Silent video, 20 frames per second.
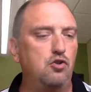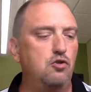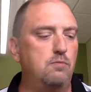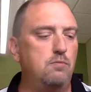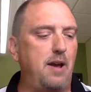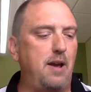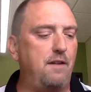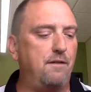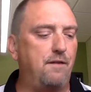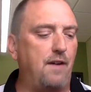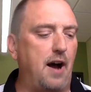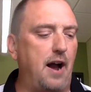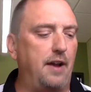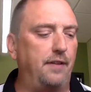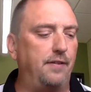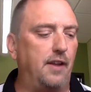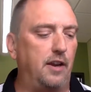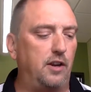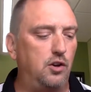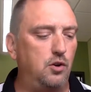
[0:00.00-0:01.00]
you may
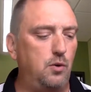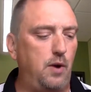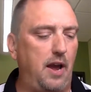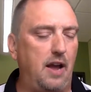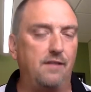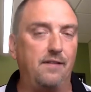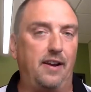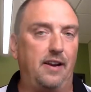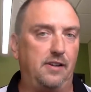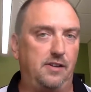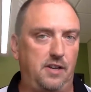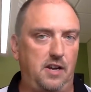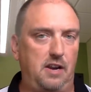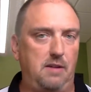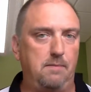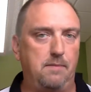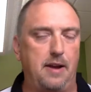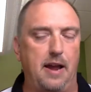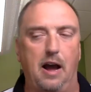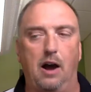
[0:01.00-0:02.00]
find that you have a
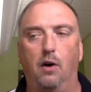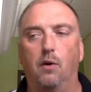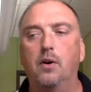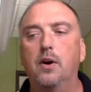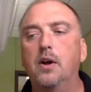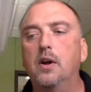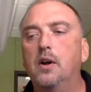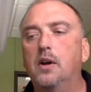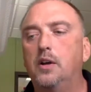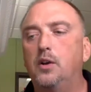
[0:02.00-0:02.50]
team now.